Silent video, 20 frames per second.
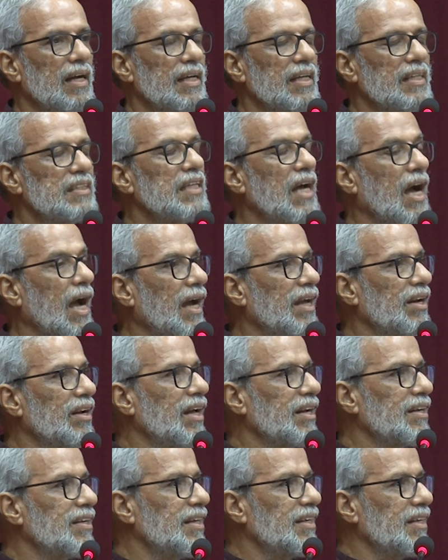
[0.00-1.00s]
is
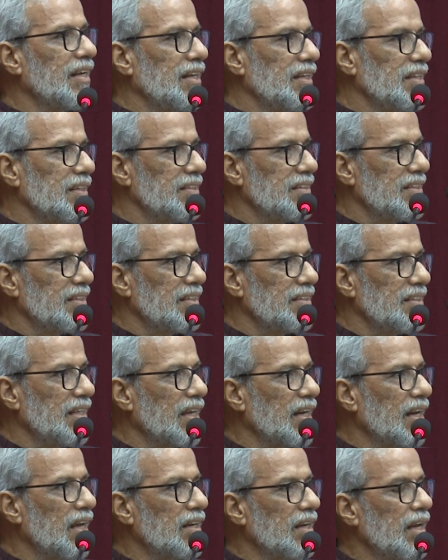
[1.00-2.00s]
hierarchical.
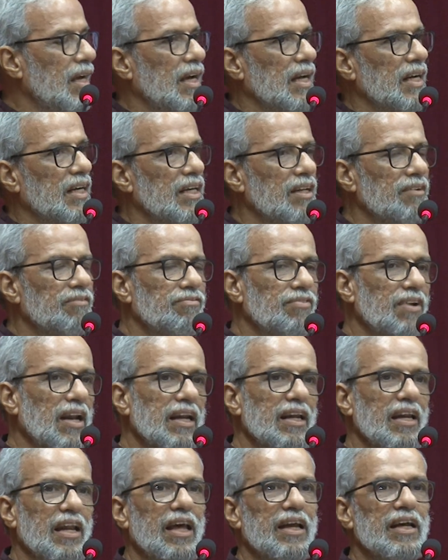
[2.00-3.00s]
There are
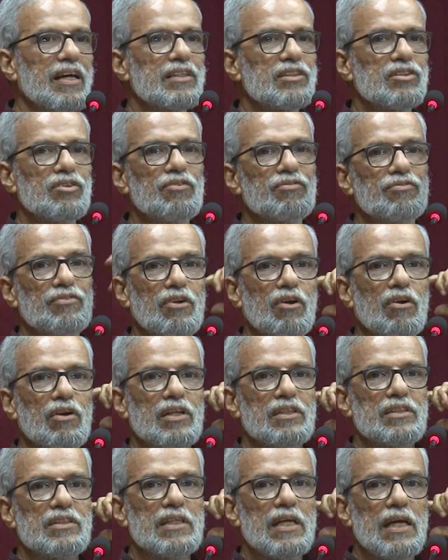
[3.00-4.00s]
different layers of
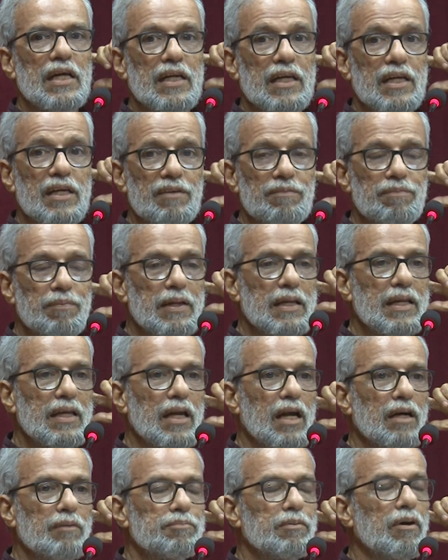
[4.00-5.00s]
knowledge.
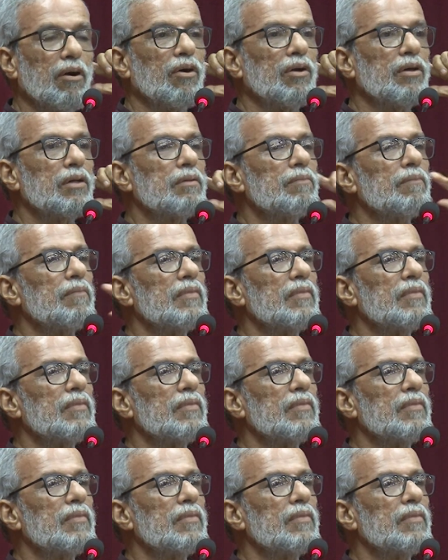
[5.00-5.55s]
Depending upon